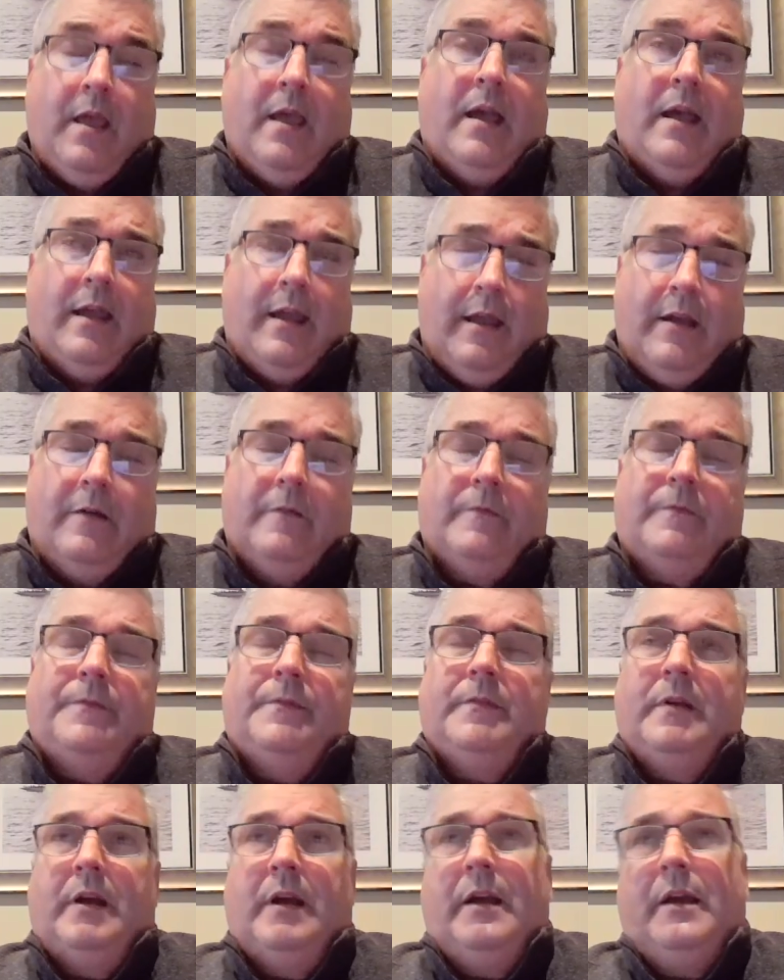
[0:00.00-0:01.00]
i have
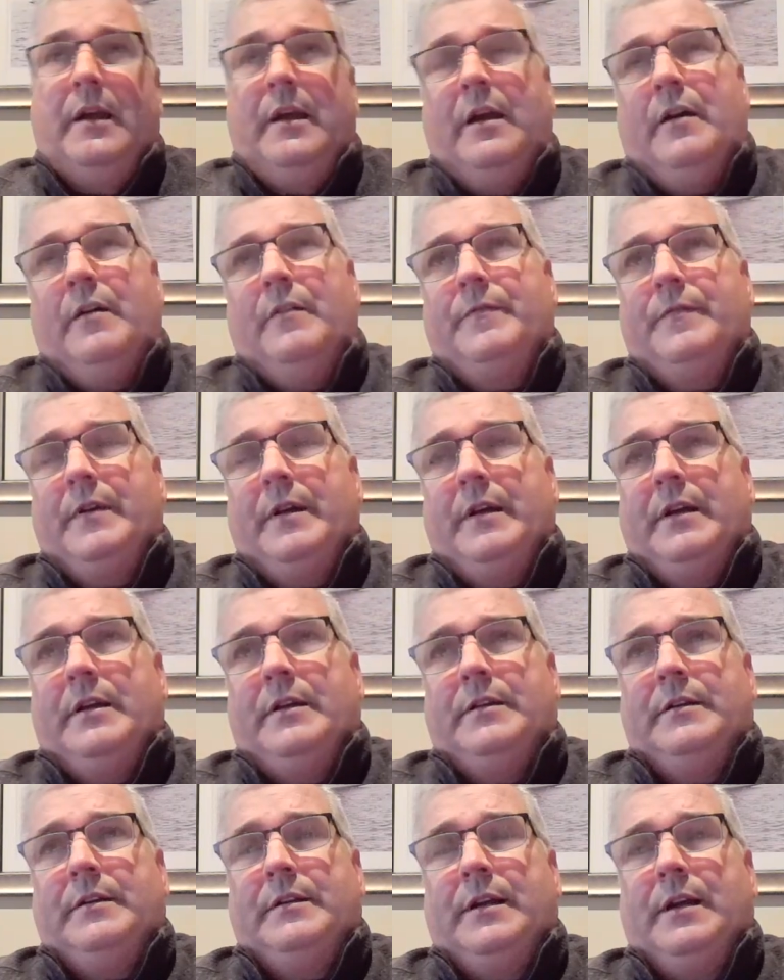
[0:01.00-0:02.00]
i have
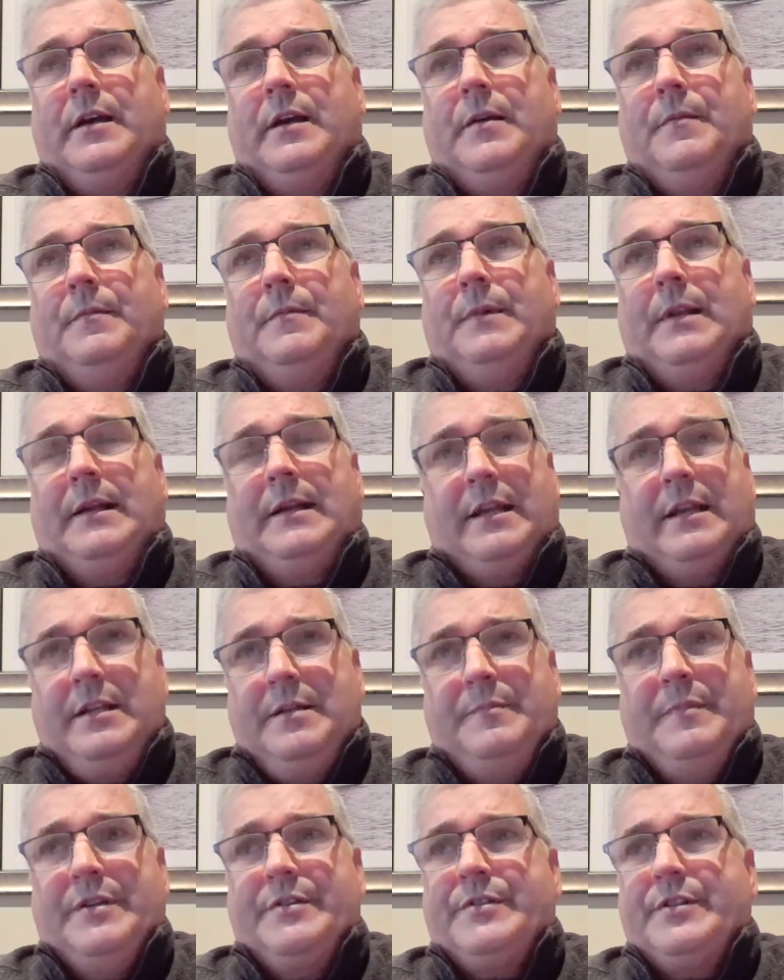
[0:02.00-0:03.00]
and uh, like
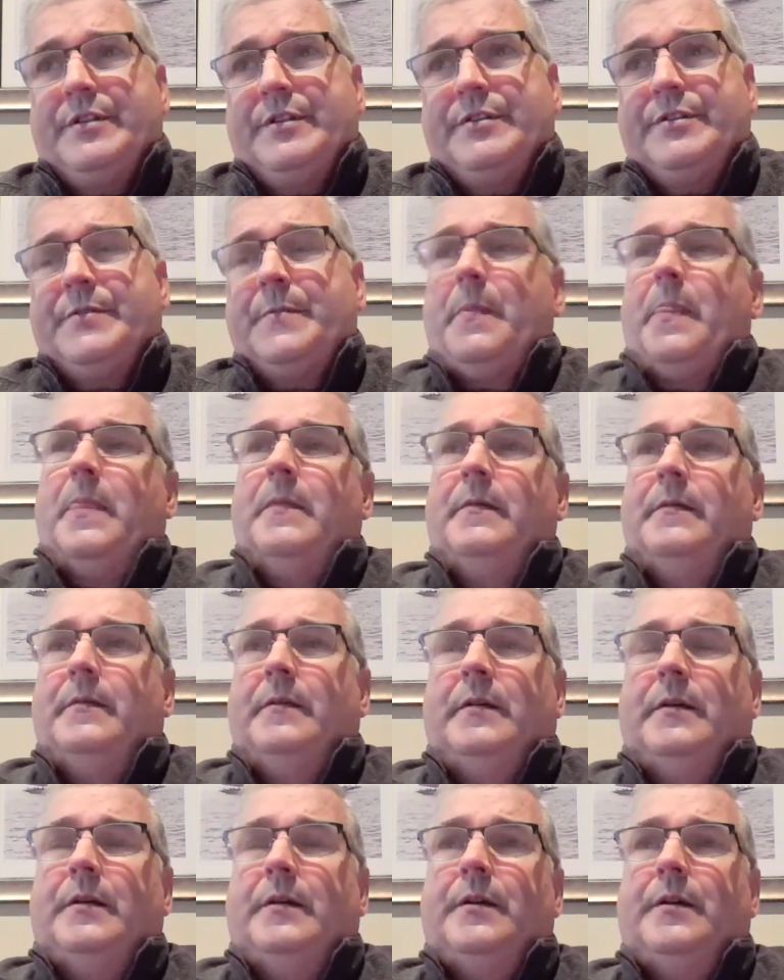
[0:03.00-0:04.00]
any business
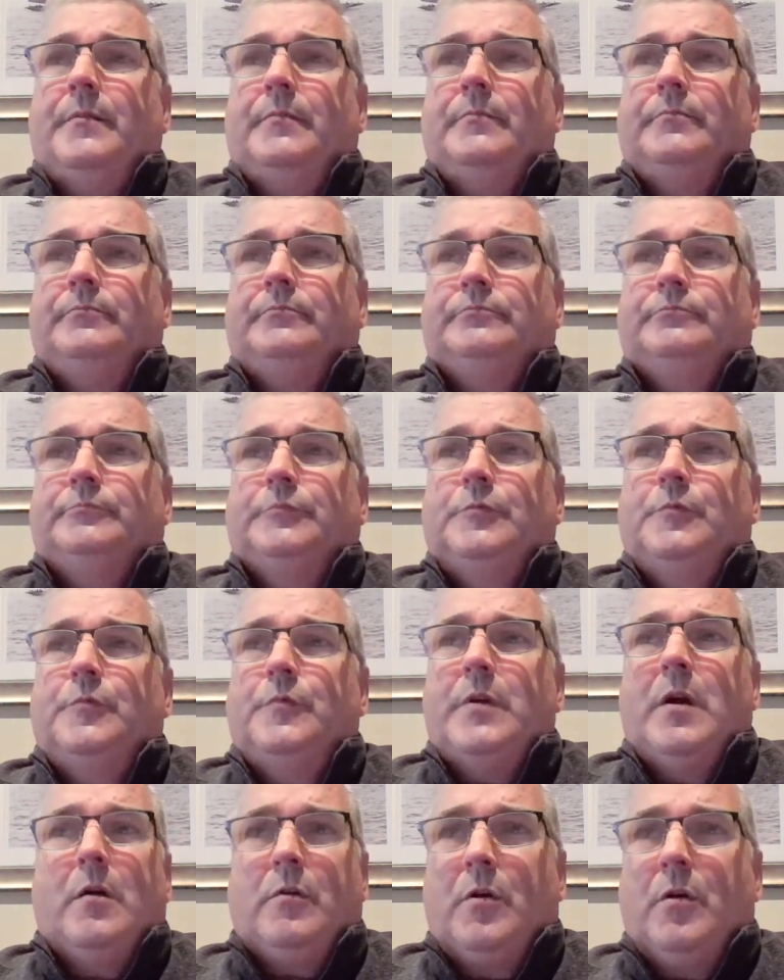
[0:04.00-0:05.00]
um,
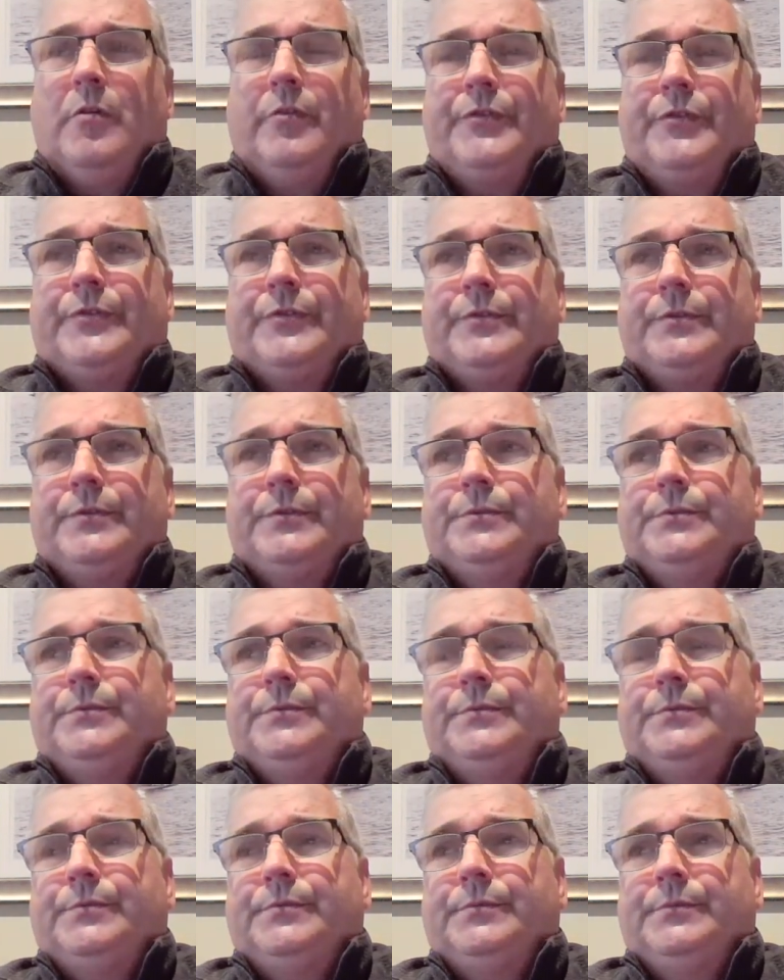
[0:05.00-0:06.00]
we all go
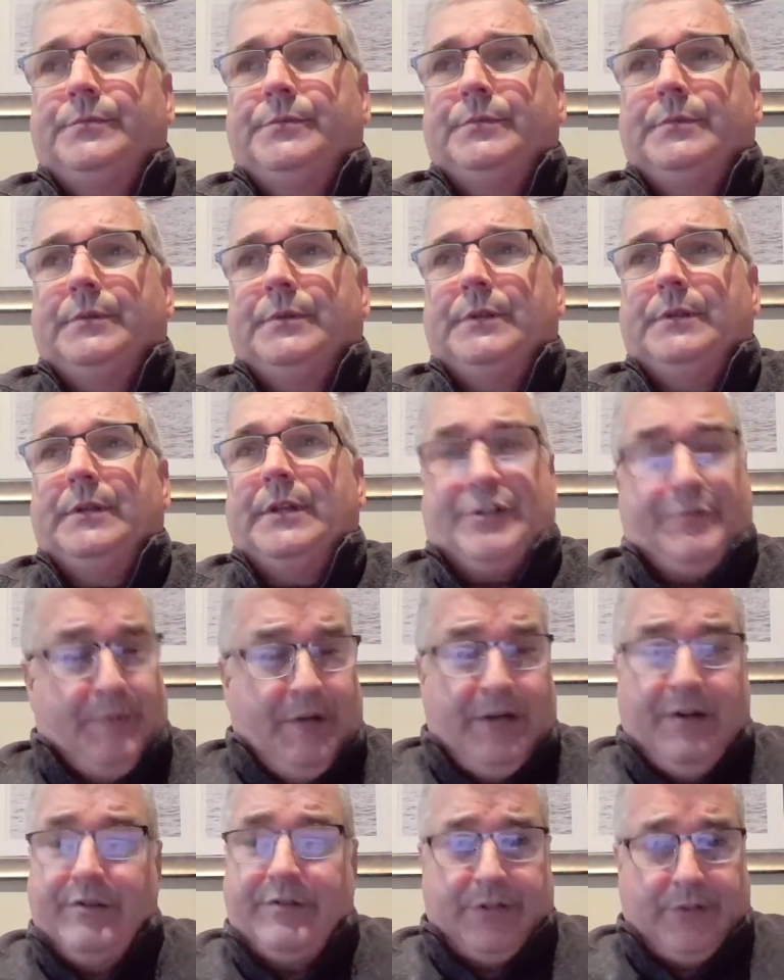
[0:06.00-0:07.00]
through
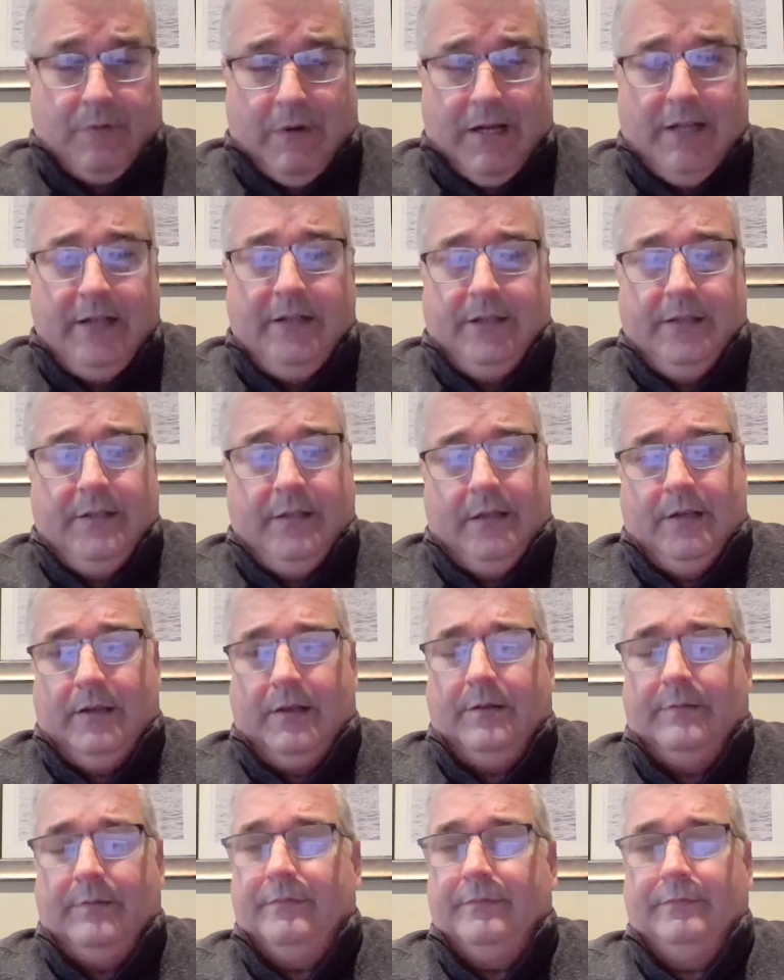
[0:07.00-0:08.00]
experiences right
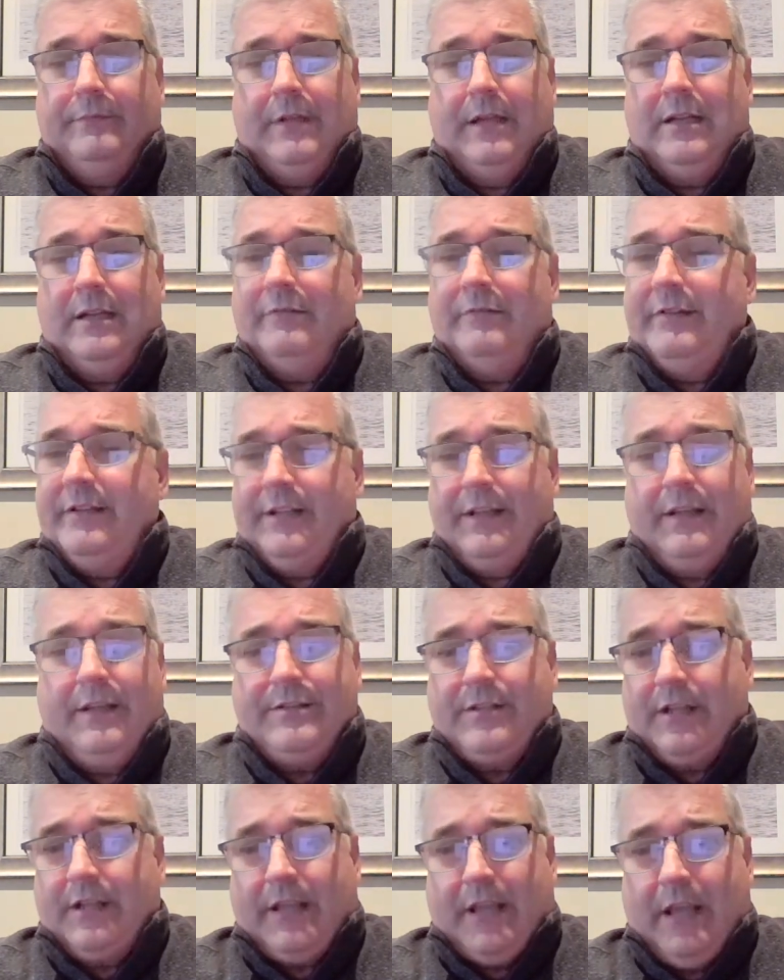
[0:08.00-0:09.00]
um, not everything
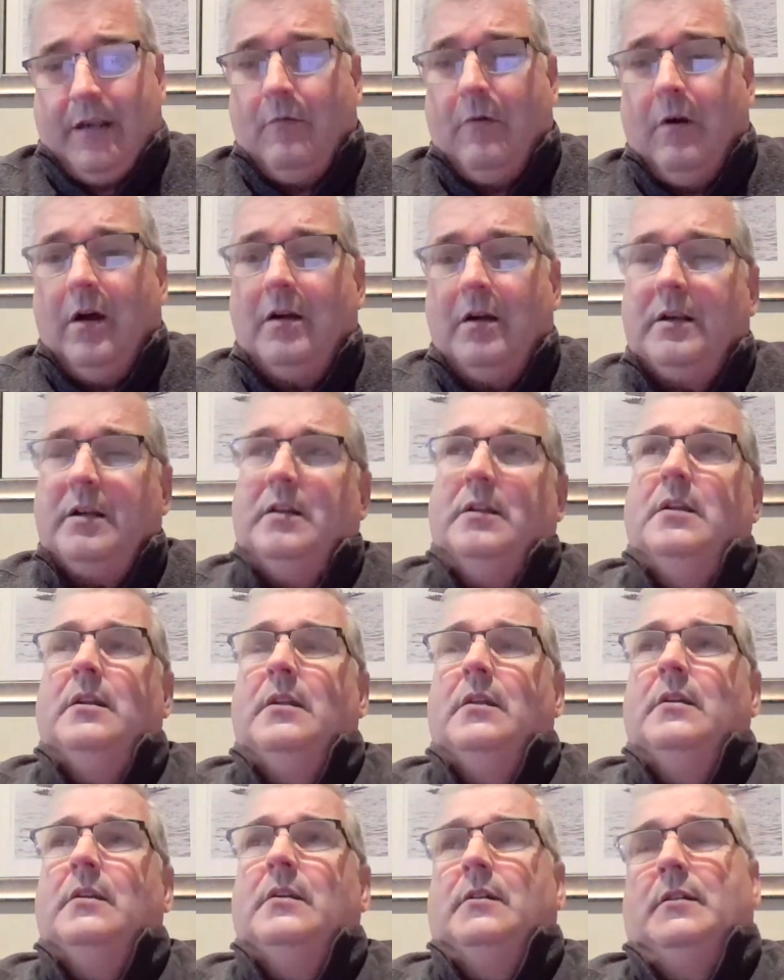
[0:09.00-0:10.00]
is a cakewalk
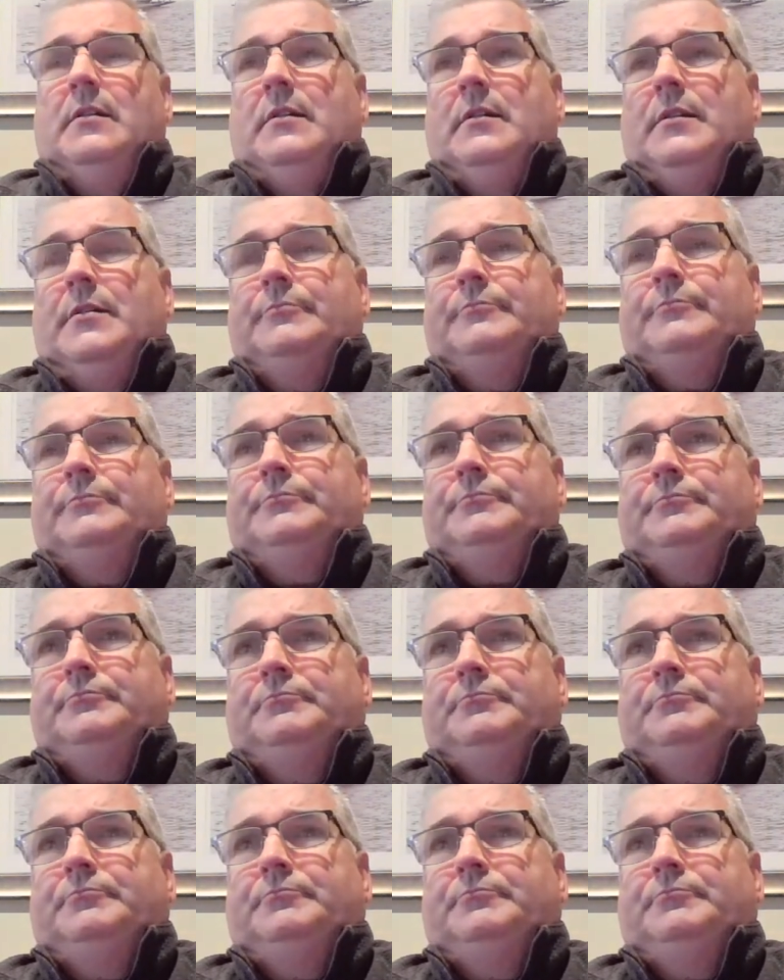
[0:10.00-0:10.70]
um,